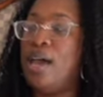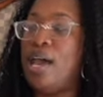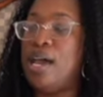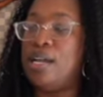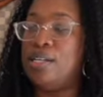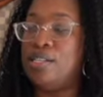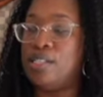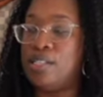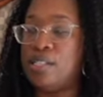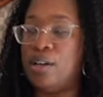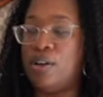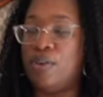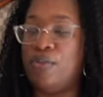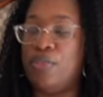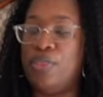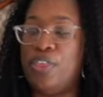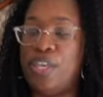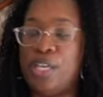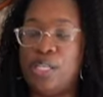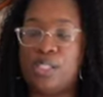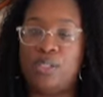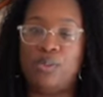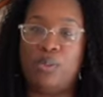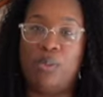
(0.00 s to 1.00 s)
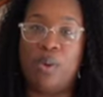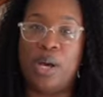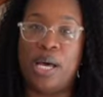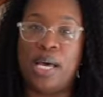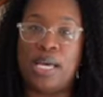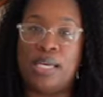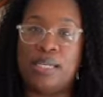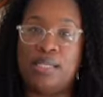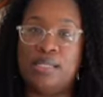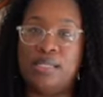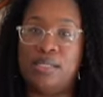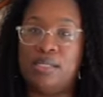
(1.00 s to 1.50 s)
And so this
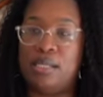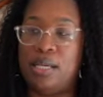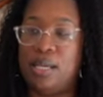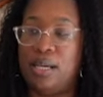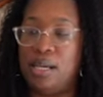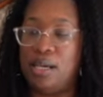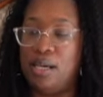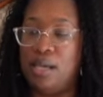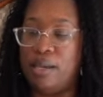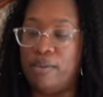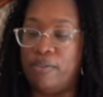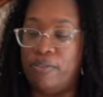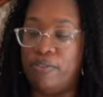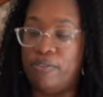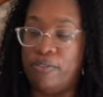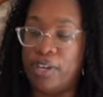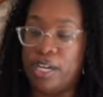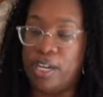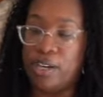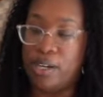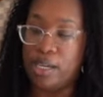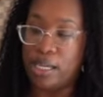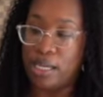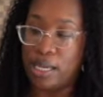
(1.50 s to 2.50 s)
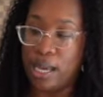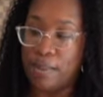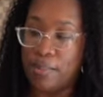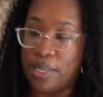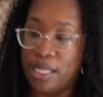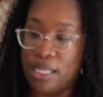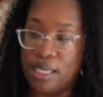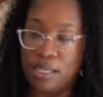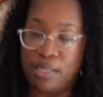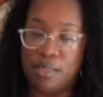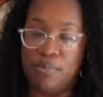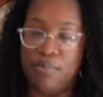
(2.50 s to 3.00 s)
was
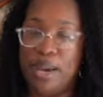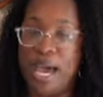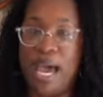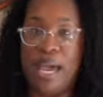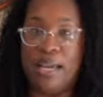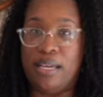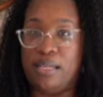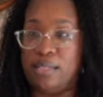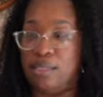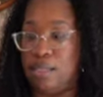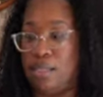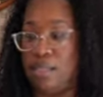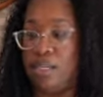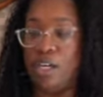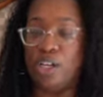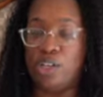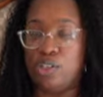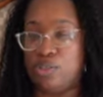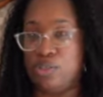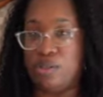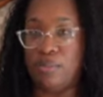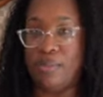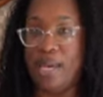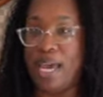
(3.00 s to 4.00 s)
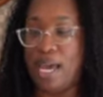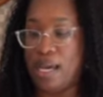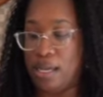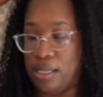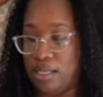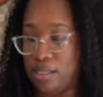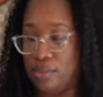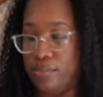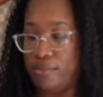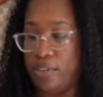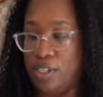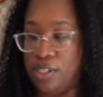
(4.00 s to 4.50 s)
this bag is a luxury bag.
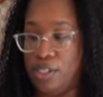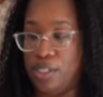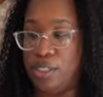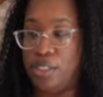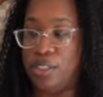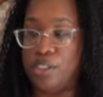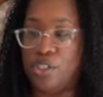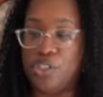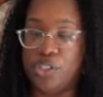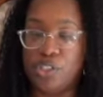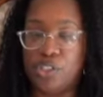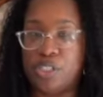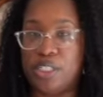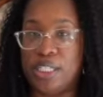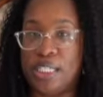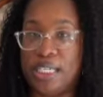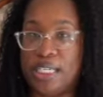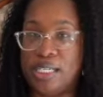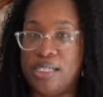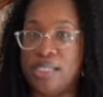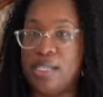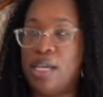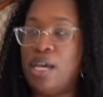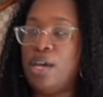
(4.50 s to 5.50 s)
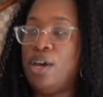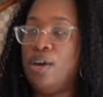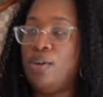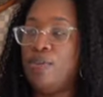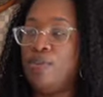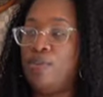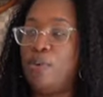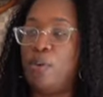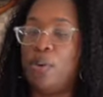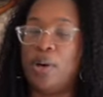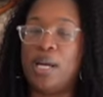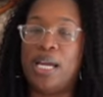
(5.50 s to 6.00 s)
It's very luxurious
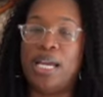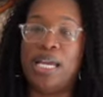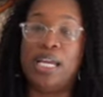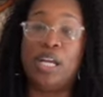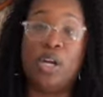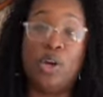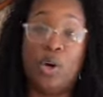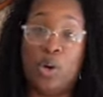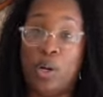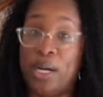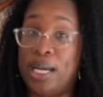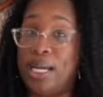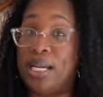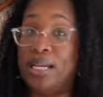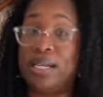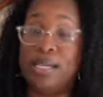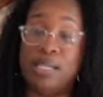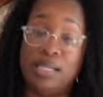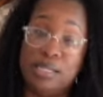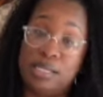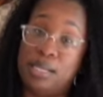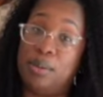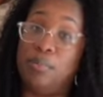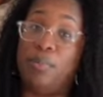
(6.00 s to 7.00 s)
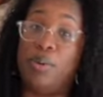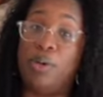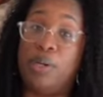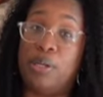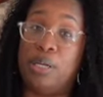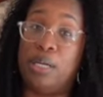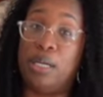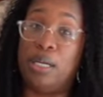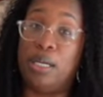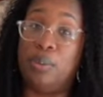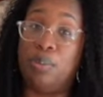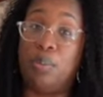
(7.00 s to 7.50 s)
for a great
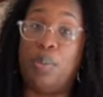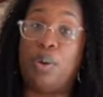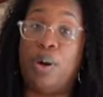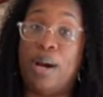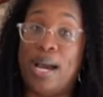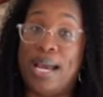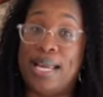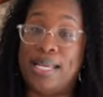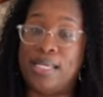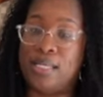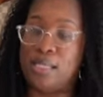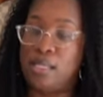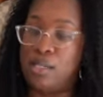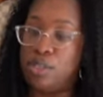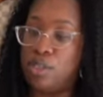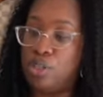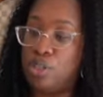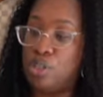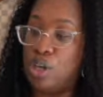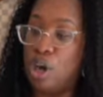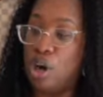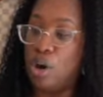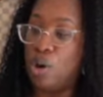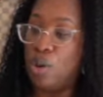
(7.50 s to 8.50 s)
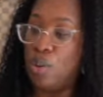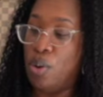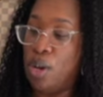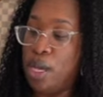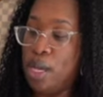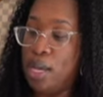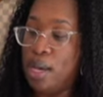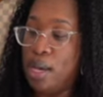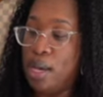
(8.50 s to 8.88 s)
contemporary price. So,